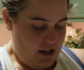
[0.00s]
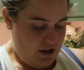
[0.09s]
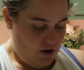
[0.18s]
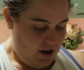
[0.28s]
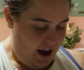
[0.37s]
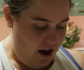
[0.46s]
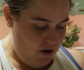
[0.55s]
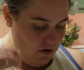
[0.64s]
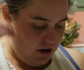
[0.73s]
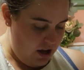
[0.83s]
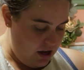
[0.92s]
So
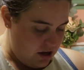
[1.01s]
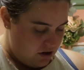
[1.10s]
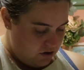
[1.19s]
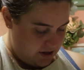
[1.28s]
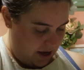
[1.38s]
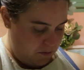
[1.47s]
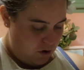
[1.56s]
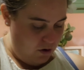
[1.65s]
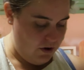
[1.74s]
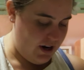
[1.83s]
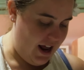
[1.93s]
now, to the same
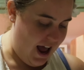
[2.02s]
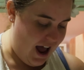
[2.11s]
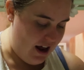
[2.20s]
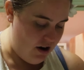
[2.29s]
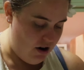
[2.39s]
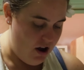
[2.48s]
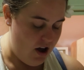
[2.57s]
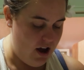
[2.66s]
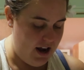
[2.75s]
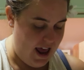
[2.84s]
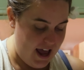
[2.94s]
bowl, we're going to add
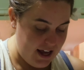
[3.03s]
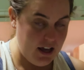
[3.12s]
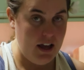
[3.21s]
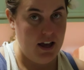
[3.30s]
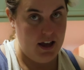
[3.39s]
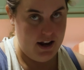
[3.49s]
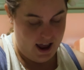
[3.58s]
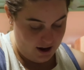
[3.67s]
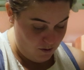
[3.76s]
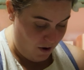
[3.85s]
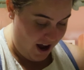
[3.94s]
an egg
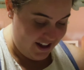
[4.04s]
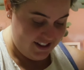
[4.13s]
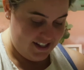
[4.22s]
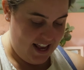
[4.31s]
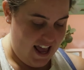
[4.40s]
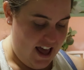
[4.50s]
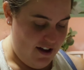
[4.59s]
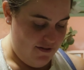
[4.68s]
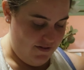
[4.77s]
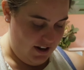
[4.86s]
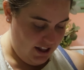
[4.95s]
white,
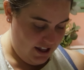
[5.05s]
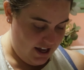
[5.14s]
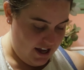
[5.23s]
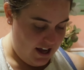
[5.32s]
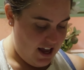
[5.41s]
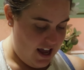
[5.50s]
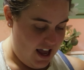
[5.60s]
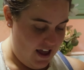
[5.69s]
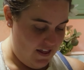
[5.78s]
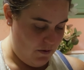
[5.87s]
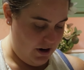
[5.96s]
vanilla,
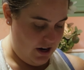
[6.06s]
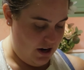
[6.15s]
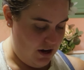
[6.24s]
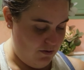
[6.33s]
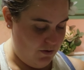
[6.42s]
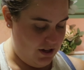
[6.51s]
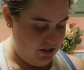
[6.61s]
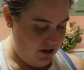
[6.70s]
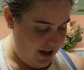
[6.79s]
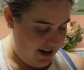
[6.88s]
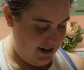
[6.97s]
and then we're going to
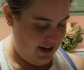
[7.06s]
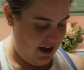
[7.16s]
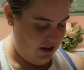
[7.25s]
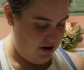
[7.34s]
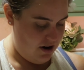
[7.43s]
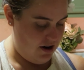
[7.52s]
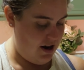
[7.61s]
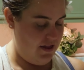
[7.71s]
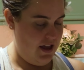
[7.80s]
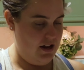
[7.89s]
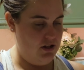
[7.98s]
whisk all that together
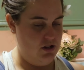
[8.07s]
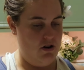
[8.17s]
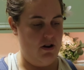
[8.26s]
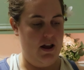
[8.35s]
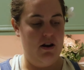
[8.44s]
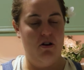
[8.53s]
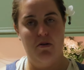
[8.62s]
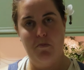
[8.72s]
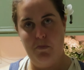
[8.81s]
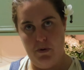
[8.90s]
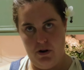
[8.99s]
and then stir in
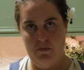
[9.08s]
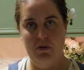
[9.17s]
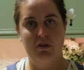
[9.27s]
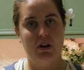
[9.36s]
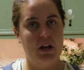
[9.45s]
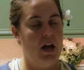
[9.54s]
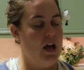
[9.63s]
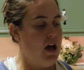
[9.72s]
our buttermilk.